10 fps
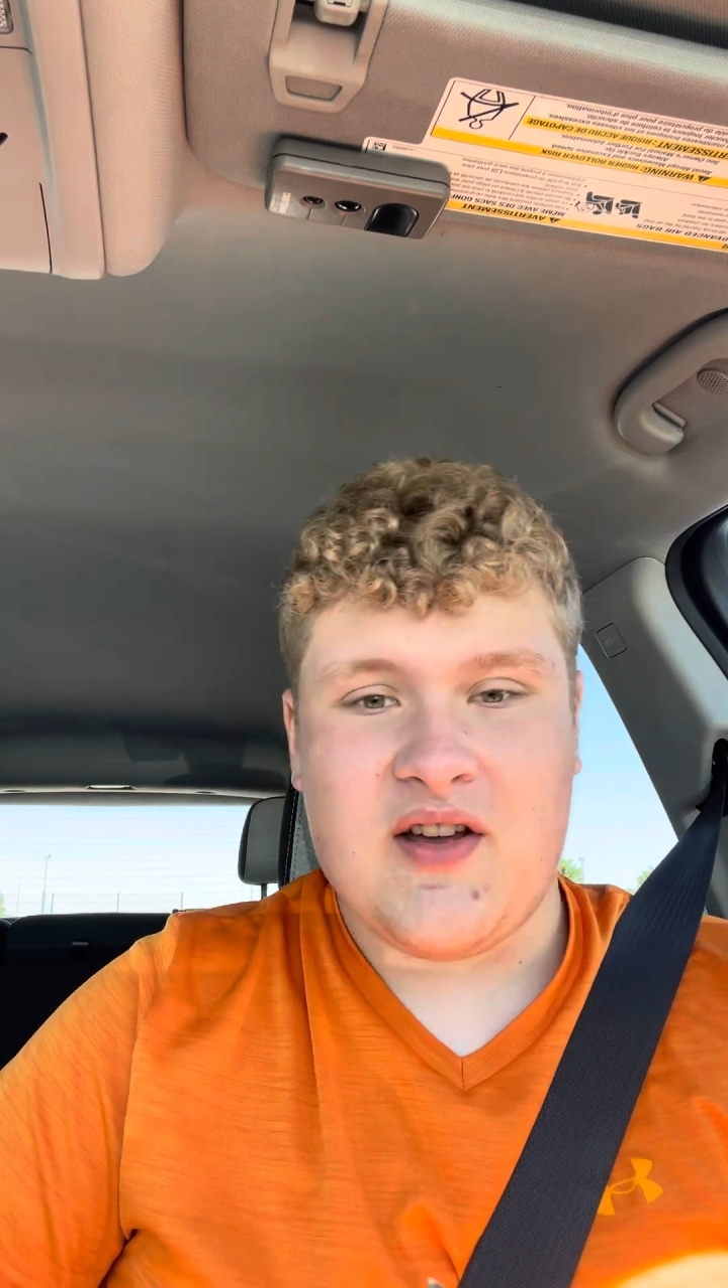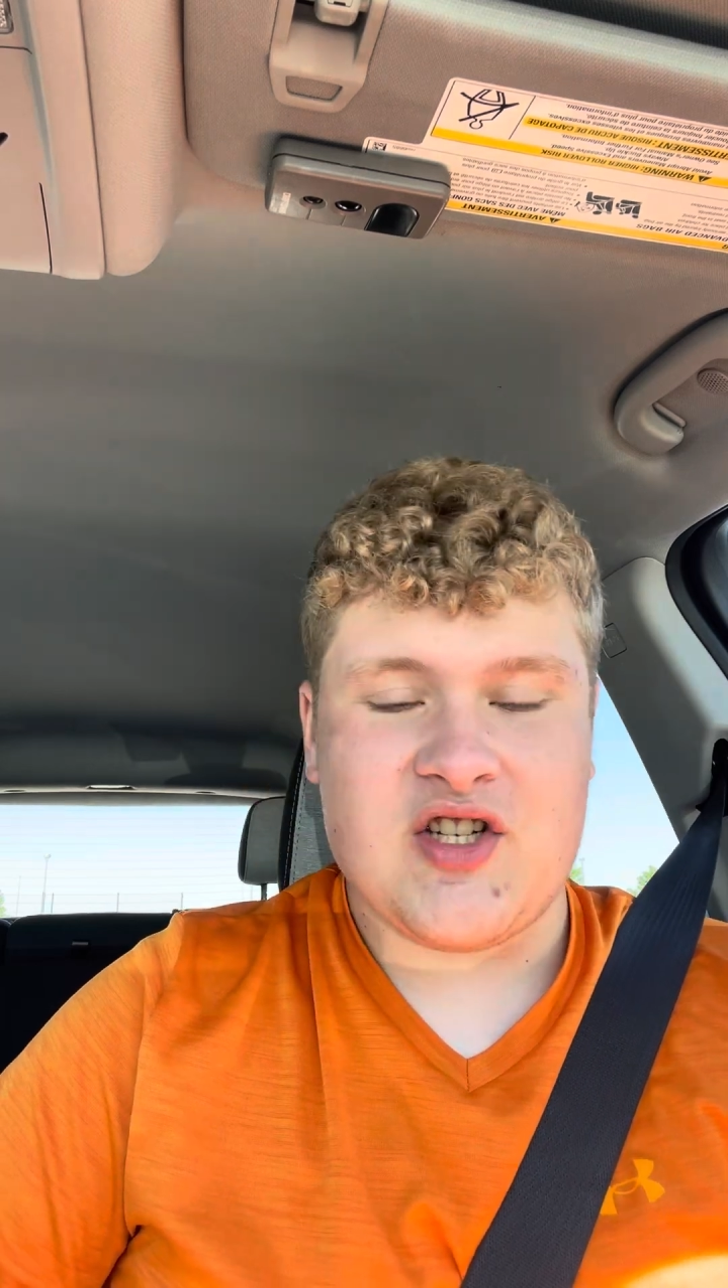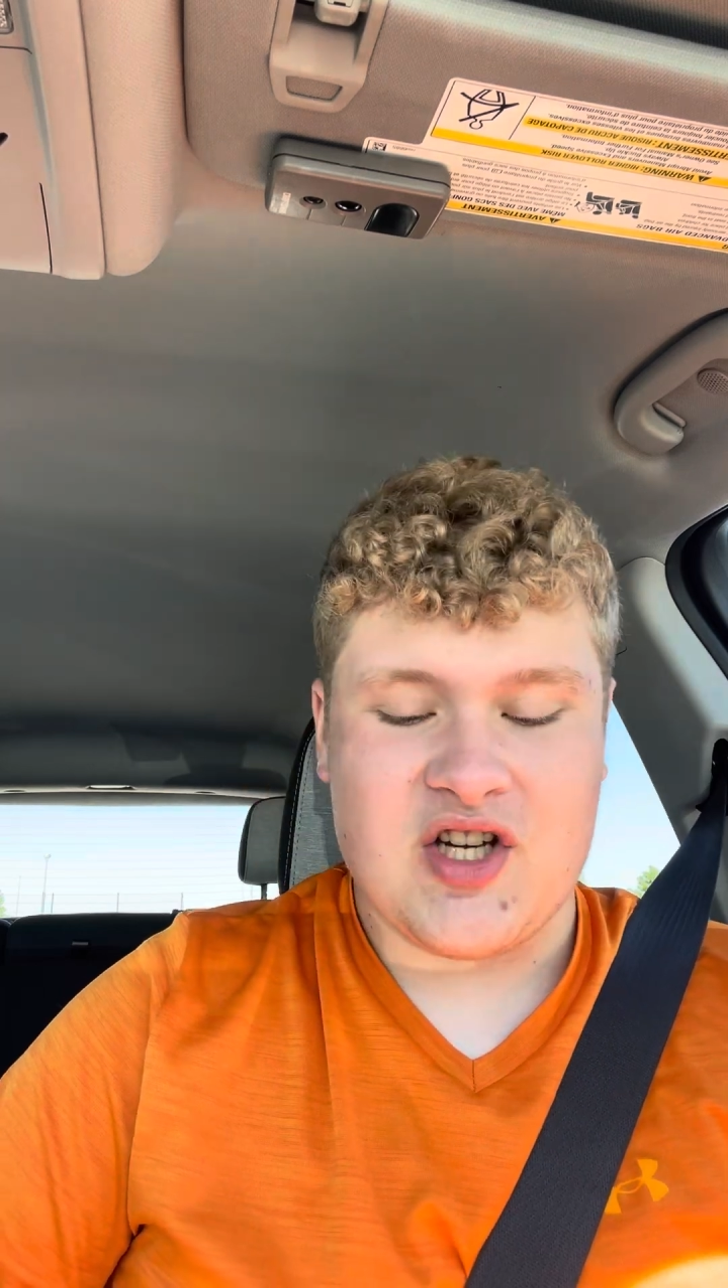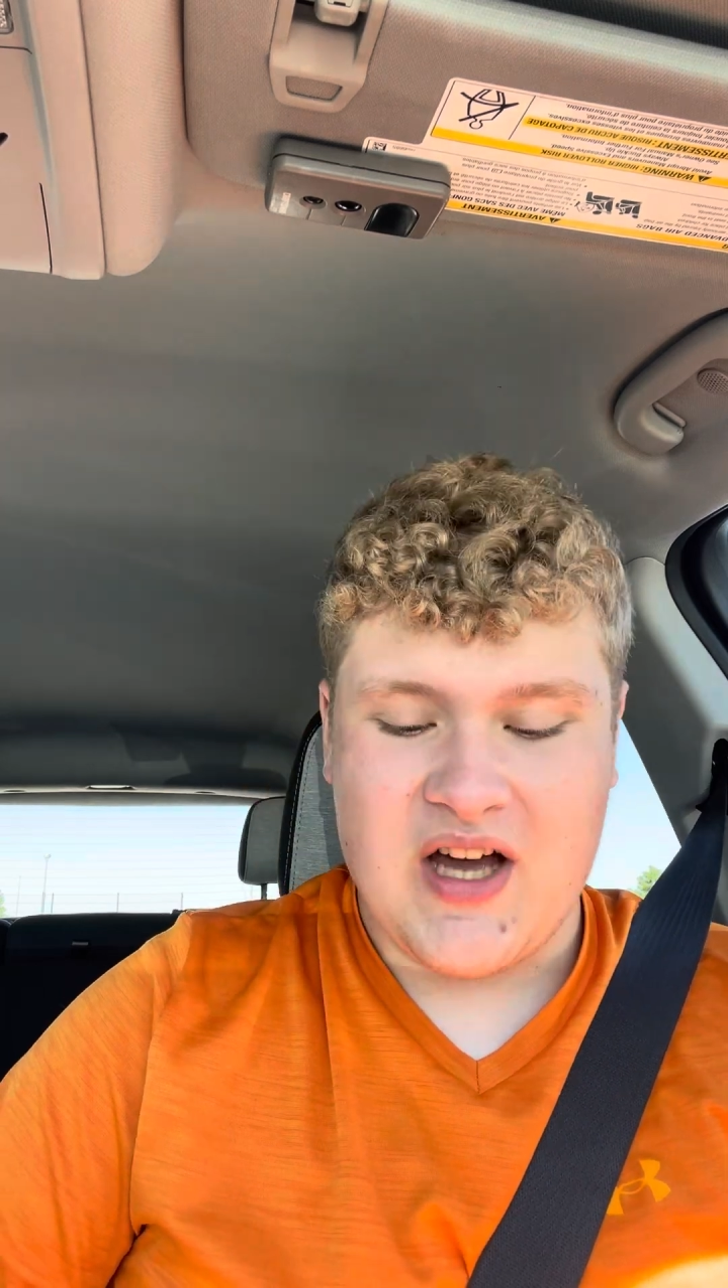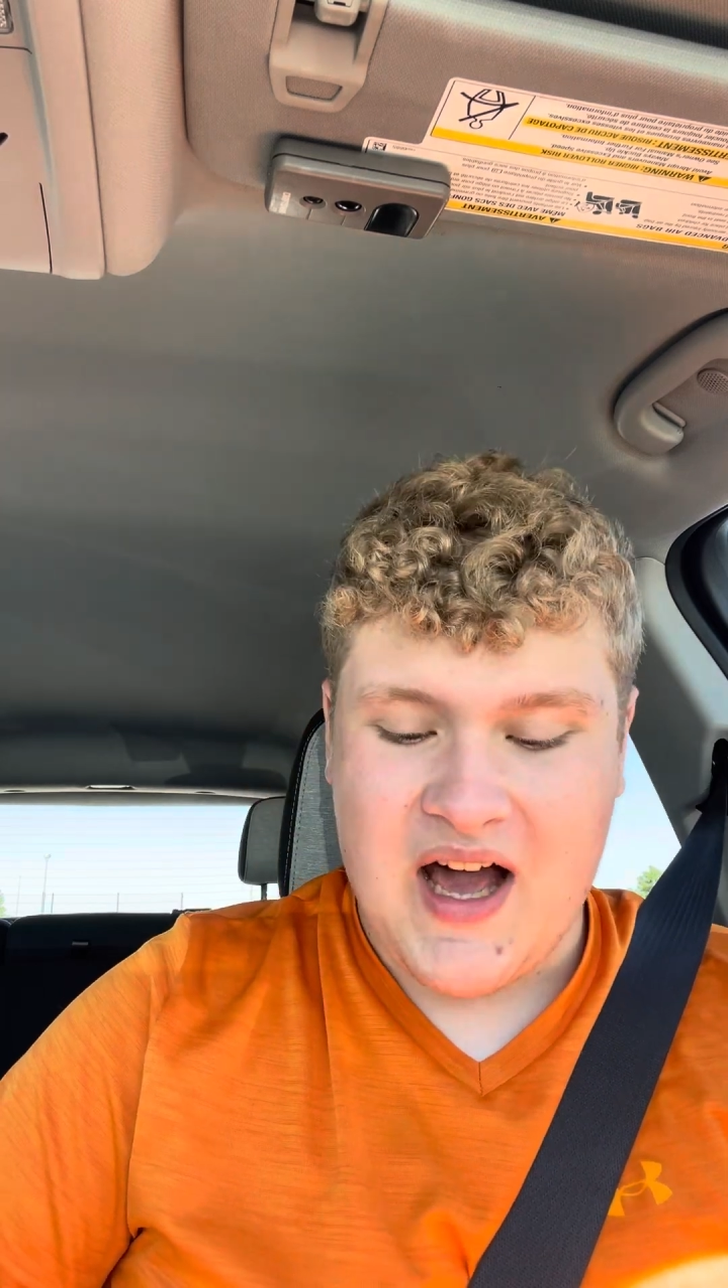
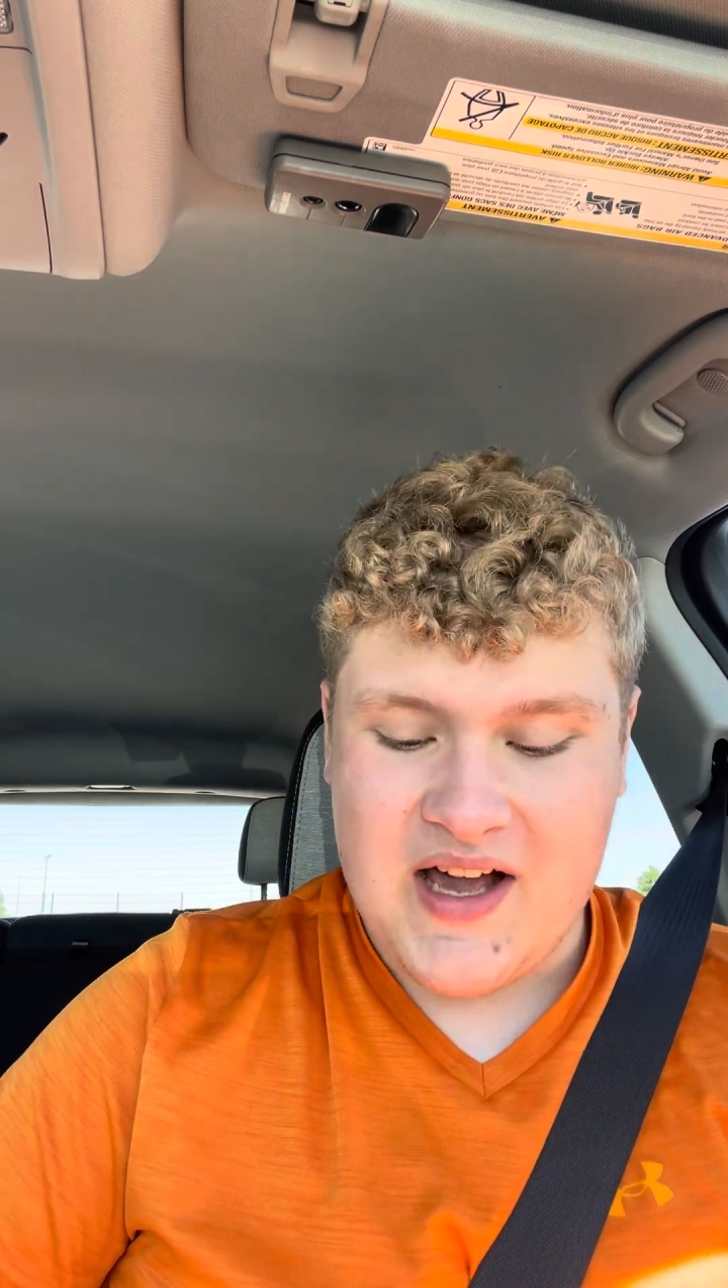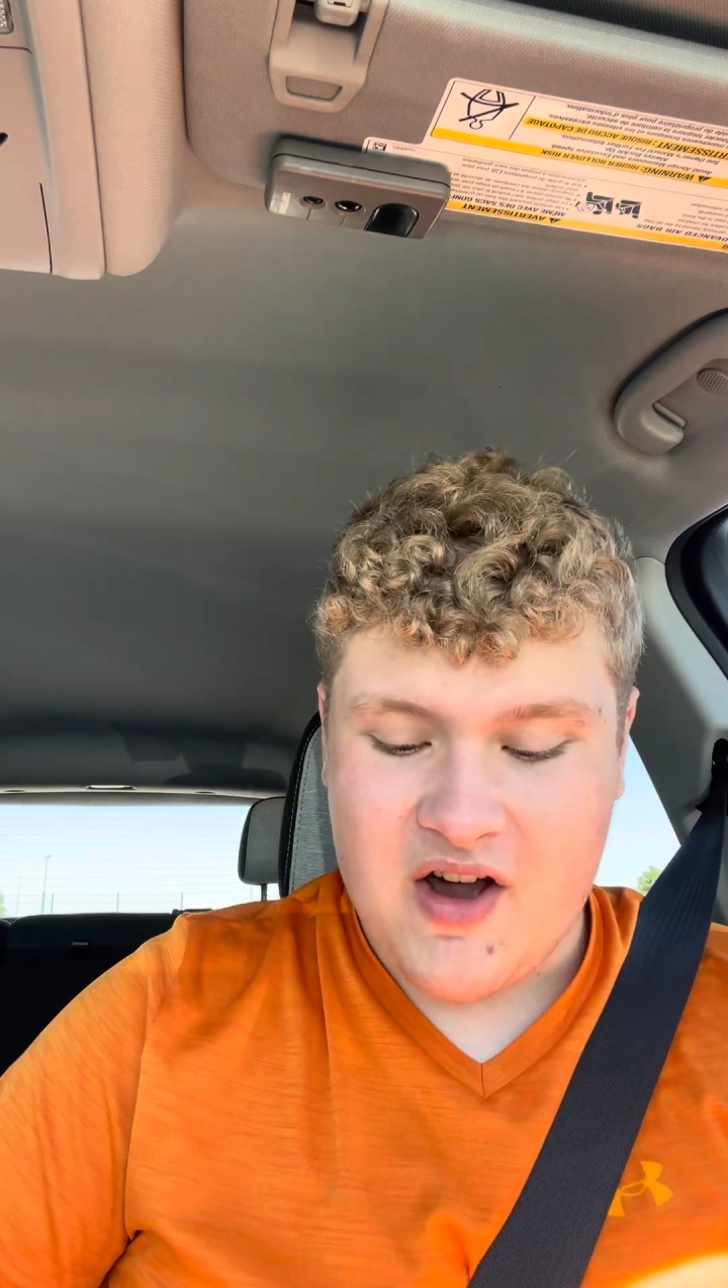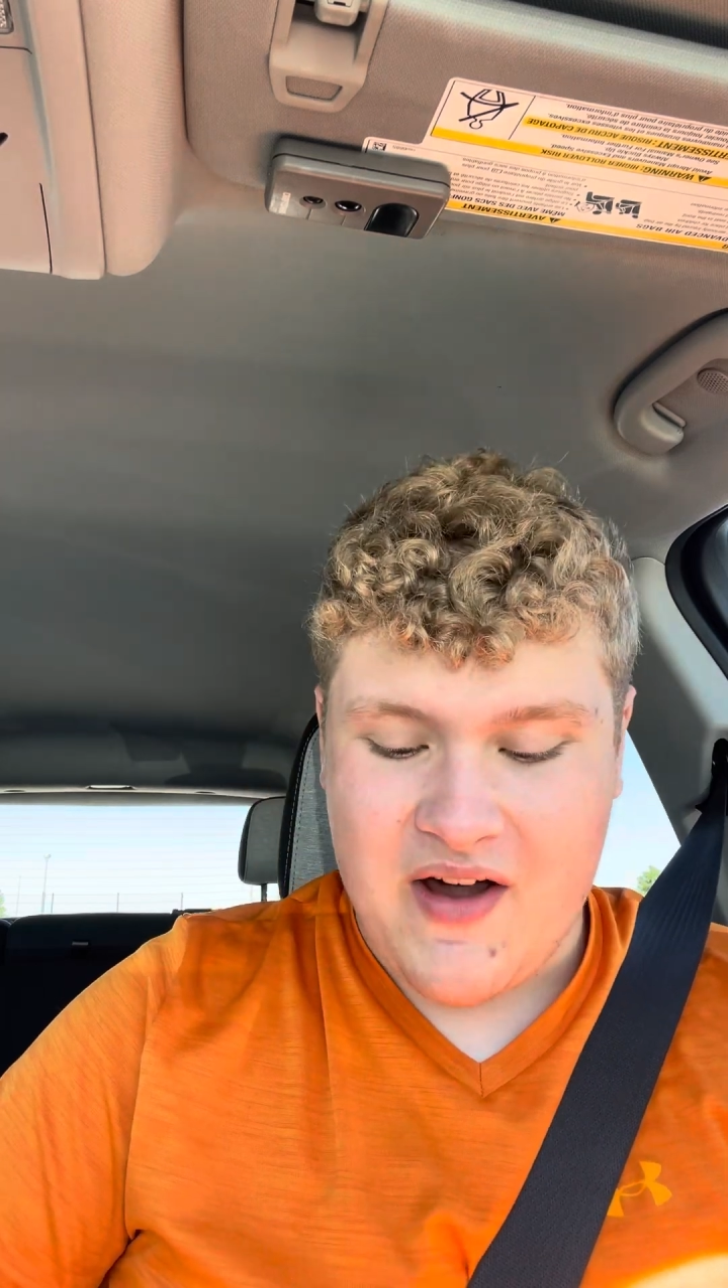Chicago